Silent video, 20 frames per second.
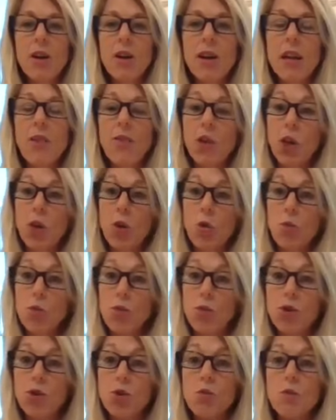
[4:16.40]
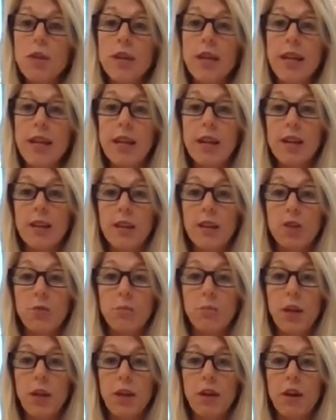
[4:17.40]
if you do need a little
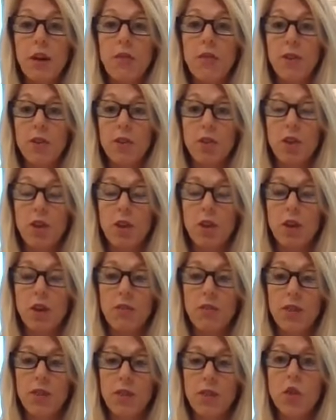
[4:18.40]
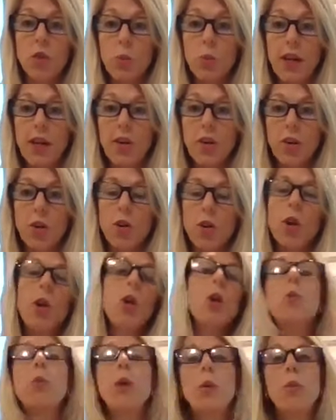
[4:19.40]
bit of a sweetener,
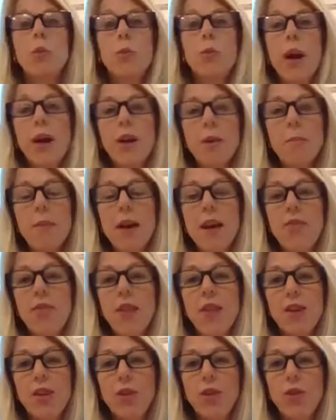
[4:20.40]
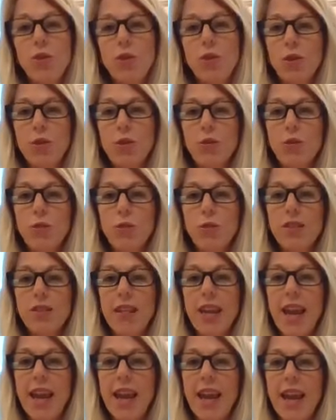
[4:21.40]
we would recommend that you use
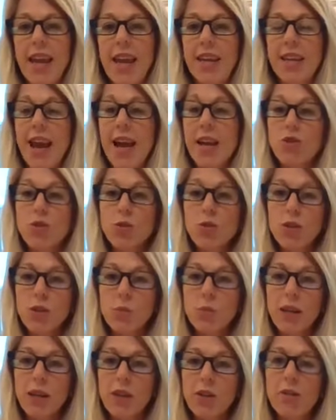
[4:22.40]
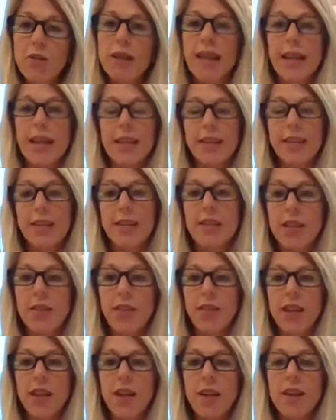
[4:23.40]
a natural sweetener like a
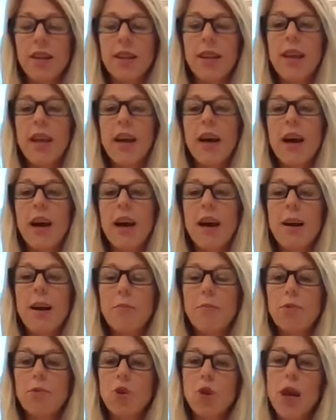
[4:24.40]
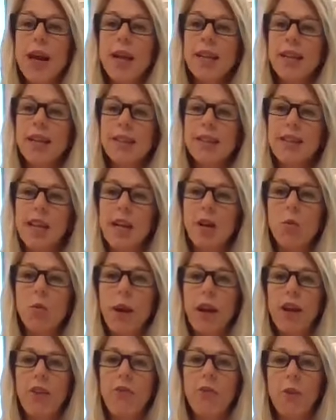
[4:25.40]
stevia, trying to stay
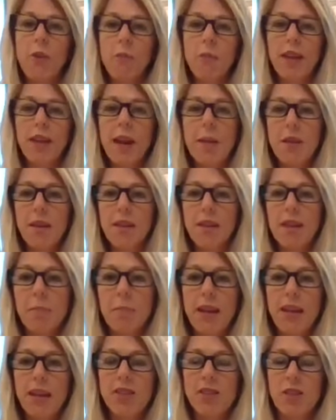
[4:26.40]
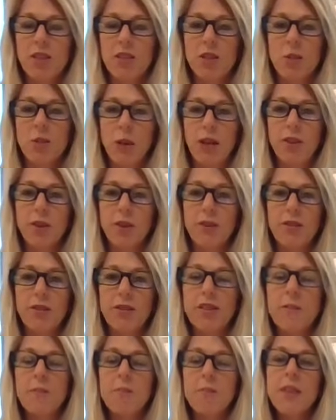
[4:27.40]
away from the chemically based
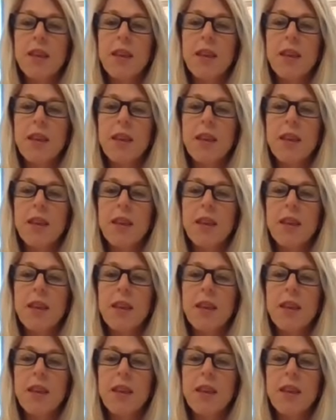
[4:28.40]
sweeteners.